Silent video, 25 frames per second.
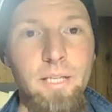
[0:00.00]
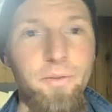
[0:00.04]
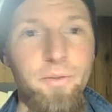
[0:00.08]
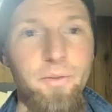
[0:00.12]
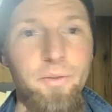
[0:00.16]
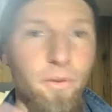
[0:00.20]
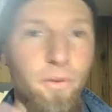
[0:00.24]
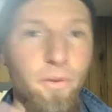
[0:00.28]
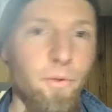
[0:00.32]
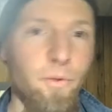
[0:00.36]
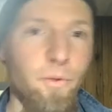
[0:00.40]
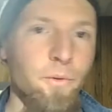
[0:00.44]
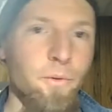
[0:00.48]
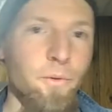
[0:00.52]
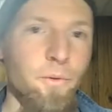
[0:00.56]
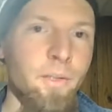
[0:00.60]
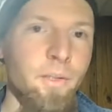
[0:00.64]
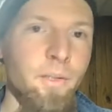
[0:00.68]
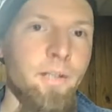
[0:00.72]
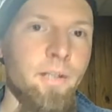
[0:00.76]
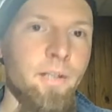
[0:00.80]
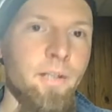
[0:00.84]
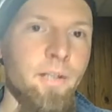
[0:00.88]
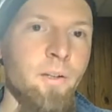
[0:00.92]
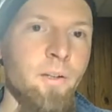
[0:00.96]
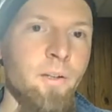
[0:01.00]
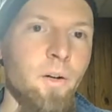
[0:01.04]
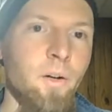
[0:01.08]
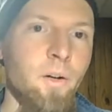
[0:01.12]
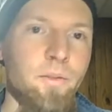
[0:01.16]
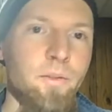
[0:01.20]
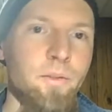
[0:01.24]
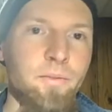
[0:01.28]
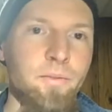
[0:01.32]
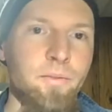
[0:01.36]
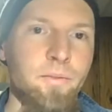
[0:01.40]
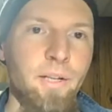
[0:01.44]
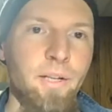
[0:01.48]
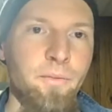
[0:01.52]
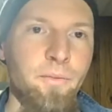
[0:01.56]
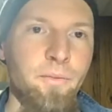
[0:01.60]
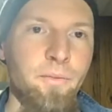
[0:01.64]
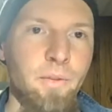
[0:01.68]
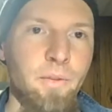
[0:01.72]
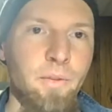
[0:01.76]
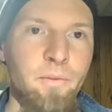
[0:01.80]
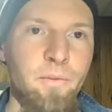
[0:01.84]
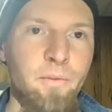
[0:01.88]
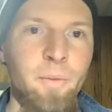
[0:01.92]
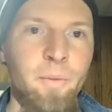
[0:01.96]
3rd leading cause of death
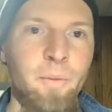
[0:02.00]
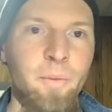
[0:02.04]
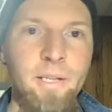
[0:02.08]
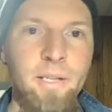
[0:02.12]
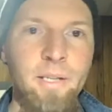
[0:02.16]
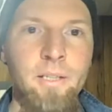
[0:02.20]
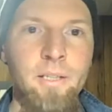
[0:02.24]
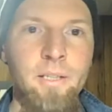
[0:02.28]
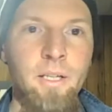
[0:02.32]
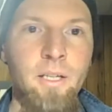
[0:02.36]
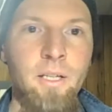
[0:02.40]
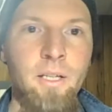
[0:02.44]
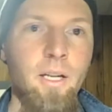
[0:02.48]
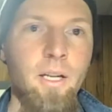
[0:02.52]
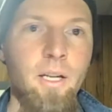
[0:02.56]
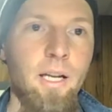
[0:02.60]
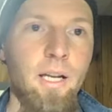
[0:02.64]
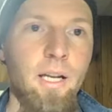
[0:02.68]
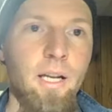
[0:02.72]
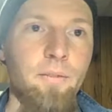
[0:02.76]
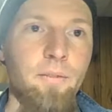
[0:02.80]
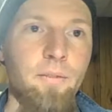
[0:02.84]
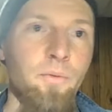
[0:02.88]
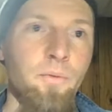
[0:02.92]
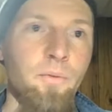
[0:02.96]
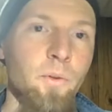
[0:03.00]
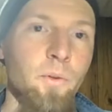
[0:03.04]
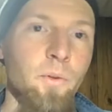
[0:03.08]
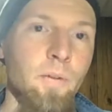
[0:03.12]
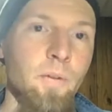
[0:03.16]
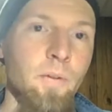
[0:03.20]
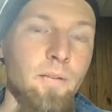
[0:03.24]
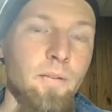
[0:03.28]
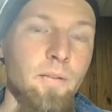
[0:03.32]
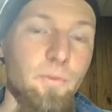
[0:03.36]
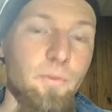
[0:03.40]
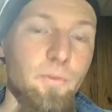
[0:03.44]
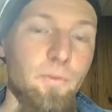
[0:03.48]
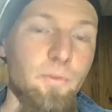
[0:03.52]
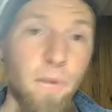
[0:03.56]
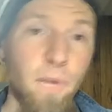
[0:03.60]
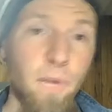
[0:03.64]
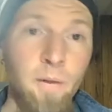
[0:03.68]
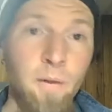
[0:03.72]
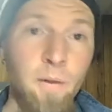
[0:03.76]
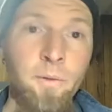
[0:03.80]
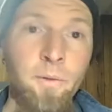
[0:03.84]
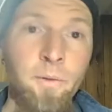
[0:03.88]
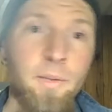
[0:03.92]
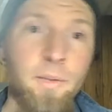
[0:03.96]
for everybody, and for
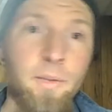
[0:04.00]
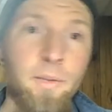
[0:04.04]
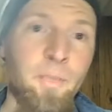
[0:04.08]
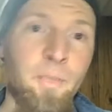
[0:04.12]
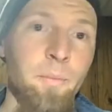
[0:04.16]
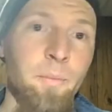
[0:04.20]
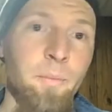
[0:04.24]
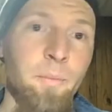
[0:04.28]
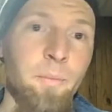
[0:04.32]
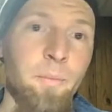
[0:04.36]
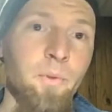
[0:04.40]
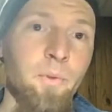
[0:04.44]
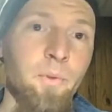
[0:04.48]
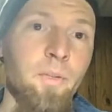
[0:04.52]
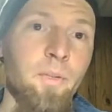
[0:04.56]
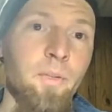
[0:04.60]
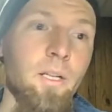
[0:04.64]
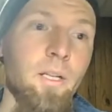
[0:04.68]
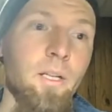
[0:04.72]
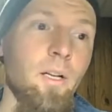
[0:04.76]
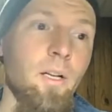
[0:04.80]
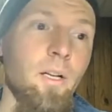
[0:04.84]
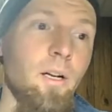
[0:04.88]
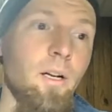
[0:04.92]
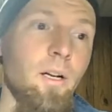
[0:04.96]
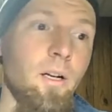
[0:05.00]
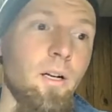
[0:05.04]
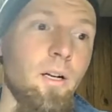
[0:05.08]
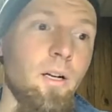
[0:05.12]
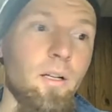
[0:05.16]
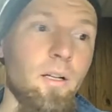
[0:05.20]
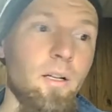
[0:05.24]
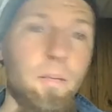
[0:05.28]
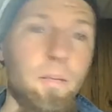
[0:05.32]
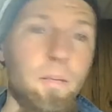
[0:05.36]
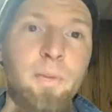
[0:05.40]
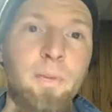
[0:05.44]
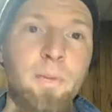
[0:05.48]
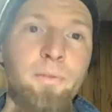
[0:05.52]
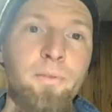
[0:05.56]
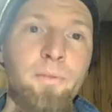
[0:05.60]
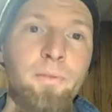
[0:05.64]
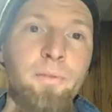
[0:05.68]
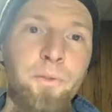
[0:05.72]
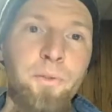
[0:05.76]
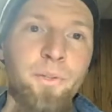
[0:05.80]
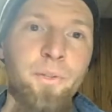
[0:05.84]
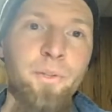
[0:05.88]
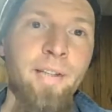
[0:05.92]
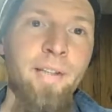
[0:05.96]
elderly people above a
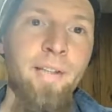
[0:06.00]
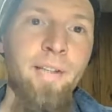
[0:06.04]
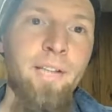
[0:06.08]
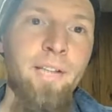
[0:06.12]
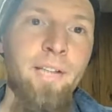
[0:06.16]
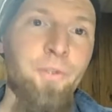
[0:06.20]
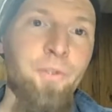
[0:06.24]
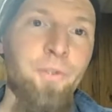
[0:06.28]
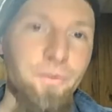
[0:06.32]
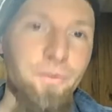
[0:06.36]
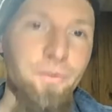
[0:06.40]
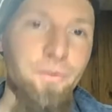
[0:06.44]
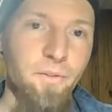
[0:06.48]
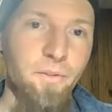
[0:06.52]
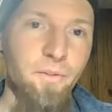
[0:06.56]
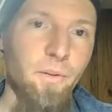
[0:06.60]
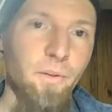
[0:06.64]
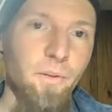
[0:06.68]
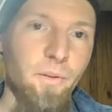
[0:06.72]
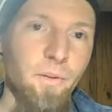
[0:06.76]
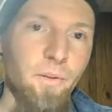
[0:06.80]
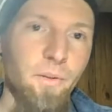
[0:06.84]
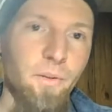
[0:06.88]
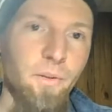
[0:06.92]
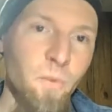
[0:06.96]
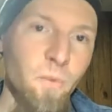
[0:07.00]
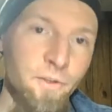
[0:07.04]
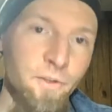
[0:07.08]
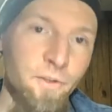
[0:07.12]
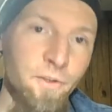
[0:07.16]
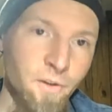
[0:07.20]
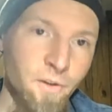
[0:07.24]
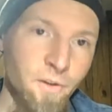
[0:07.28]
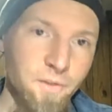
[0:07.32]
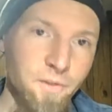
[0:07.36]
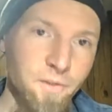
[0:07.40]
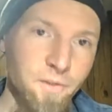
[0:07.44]
certain age, it's the #1 cause of